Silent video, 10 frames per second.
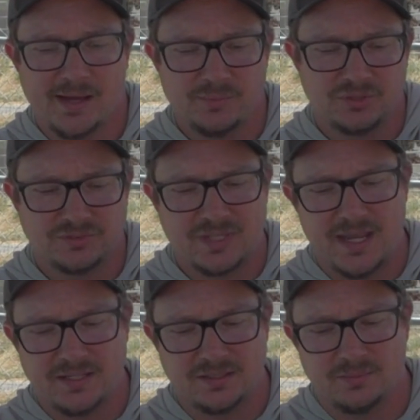You'll
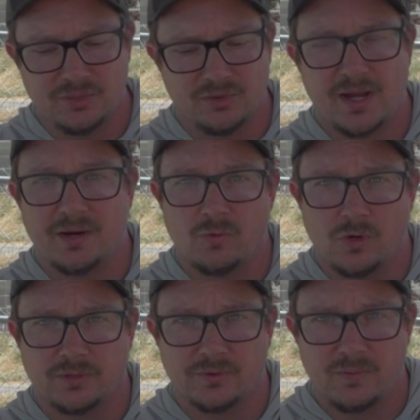tighten them, they'll kind of
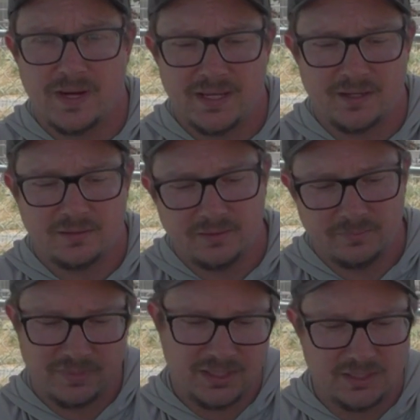work their way in a
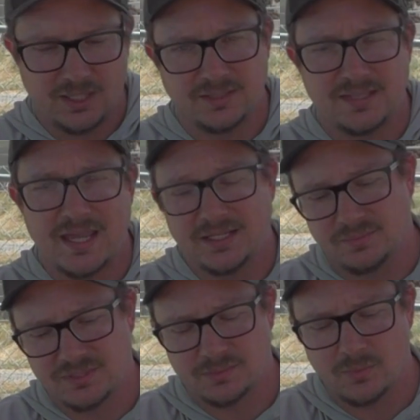little bit, you got to tighten
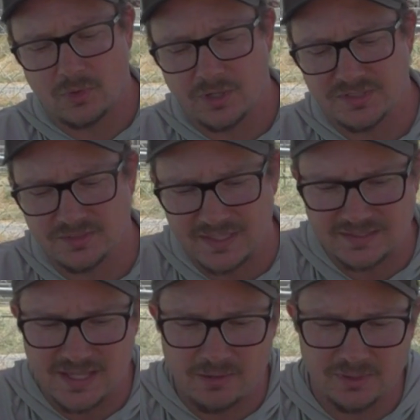them some more, so
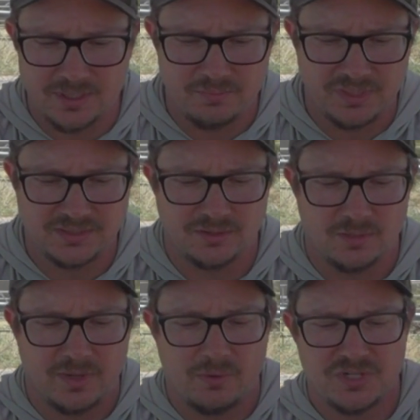that's not really a big
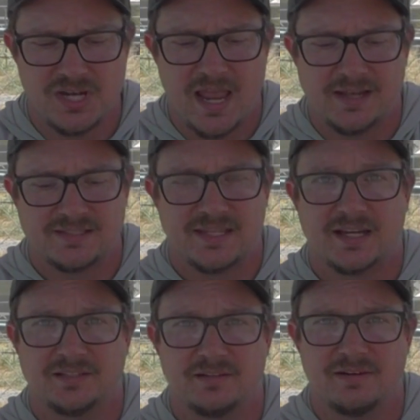deal, but I wish it had a
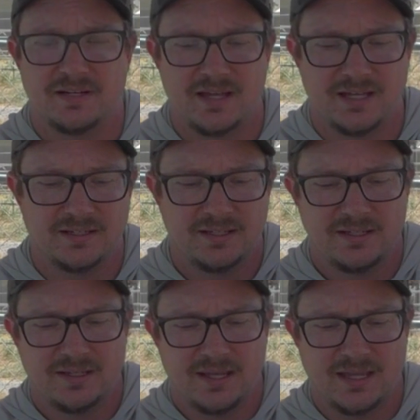secondary nut
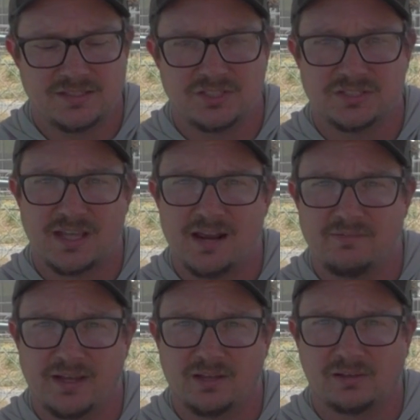as just kind
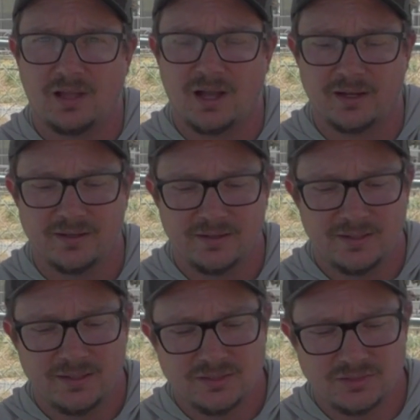of like a lock
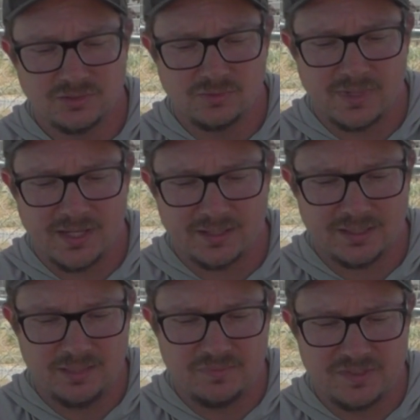to
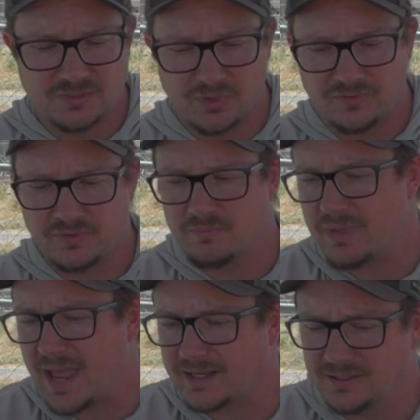keep this one from
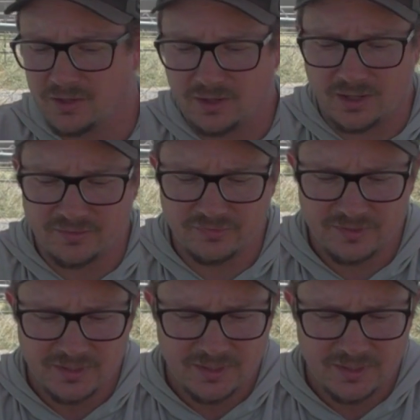backing off.